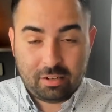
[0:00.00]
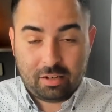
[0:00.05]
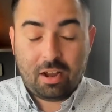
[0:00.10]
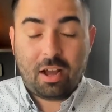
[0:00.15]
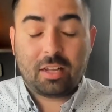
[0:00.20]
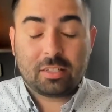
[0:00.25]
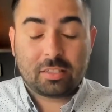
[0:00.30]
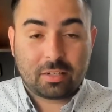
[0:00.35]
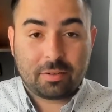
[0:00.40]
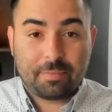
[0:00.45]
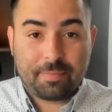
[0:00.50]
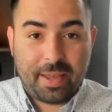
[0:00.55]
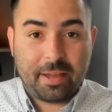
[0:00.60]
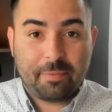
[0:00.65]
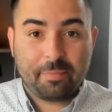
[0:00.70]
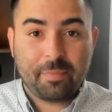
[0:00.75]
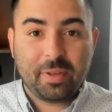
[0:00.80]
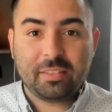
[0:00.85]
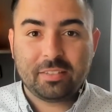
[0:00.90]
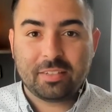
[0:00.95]
God's
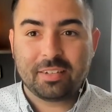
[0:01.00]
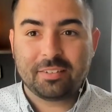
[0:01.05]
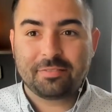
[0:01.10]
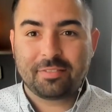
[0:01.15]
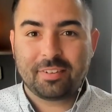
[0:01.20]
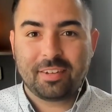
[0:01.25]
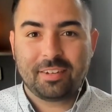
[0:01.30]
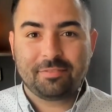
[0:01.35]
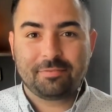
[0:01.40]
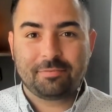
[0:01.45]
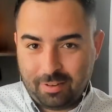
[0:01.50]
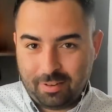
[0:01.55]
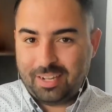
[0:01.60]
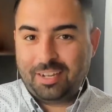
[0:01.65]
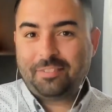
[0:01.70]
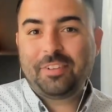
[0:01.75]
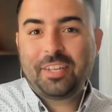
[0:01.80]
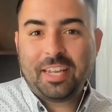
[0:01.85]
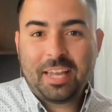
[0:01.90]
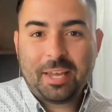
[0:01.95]
commandment of
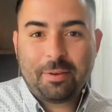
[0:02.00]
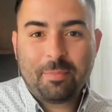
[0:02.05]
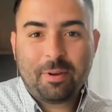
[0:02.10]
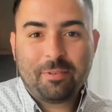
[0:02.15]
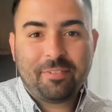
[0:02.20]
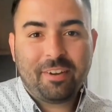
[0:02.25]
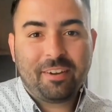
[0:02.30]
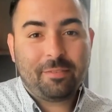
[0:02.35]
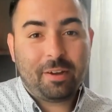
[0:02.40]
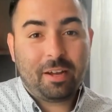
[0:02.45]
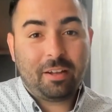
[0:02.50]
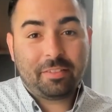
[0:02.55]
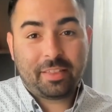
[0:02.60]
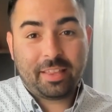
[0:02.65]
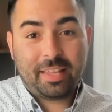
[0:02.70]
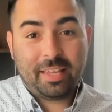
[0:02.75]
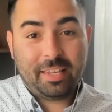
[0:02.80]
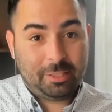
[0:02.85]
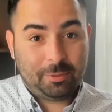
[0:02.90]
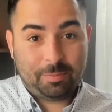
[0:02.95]
loving Him above all
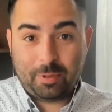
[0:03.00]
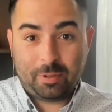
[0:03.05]
things.